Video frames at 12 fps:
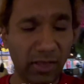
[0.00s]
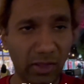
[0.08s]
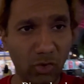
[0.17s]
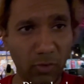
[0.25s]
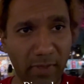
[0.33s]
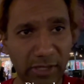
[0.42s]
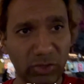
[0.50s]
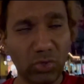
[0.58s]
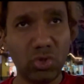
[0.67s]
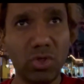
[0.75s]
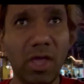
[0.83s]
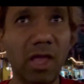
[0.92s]
go back to your
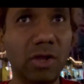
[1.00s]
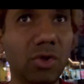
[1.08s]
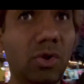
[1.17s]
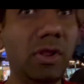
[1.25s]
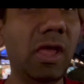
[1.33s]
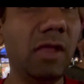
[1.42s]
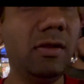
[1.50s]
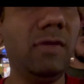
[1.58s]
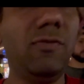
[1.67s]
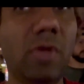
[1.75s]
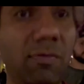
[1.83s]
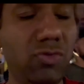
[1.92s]
childhood, and if
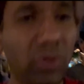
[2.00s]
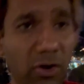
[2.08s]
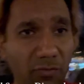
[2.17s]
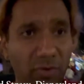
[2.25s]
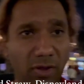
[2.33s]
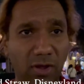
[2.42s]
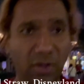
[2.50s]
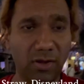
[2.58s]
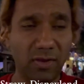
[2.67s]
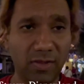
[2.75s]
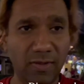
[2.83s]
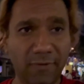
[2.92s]
you have children,
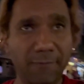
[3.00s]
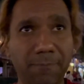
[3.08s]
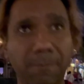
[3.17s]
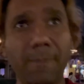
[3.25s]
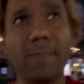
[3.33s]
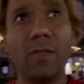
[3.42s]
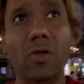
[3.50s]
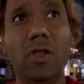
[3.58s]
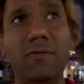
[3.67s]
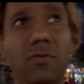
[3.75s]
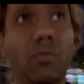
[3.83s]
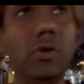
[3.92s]
or
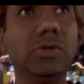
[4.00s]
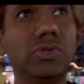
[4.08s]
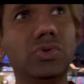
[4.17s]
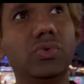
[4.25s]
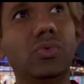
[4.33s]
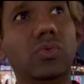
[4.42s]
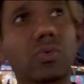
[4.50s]
if you want to